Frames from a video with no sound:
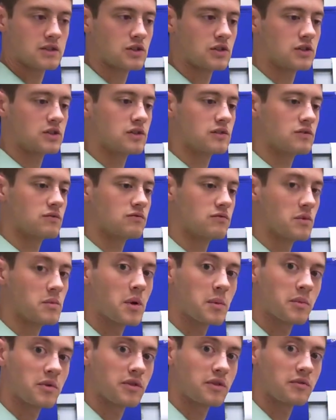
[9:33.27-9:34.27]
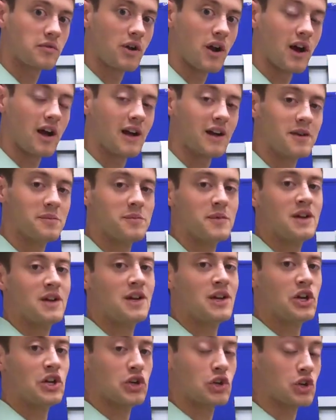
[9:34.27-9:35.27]
You could remember the rhyme,
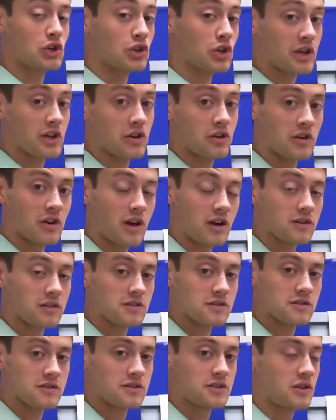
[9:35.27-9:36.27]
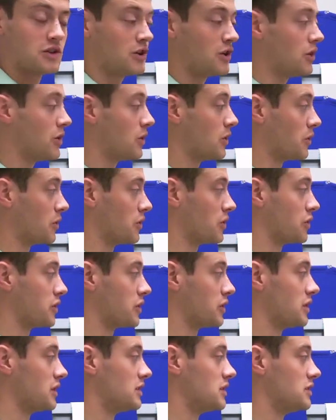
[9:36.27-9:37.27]
you could look at your knuckles, or you
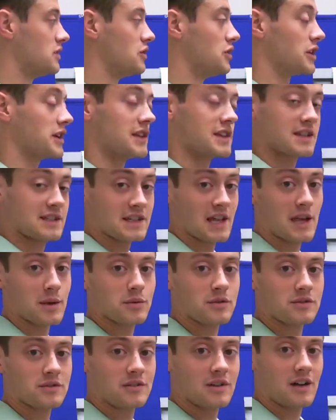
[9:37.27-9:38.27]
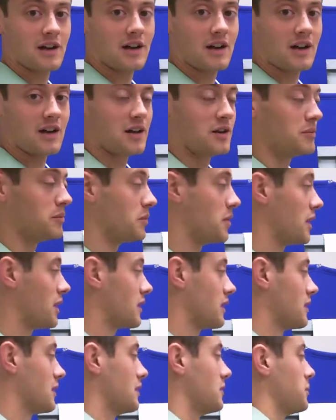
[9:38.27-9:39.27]
could look at the table on
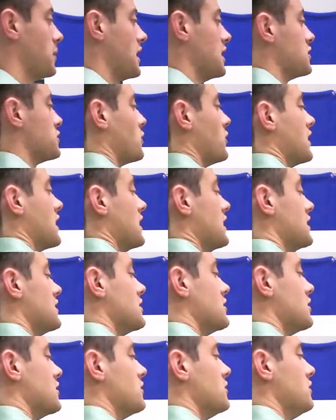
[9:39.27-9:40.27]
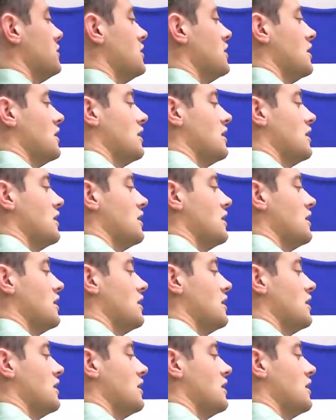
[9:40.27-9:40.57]
page 182.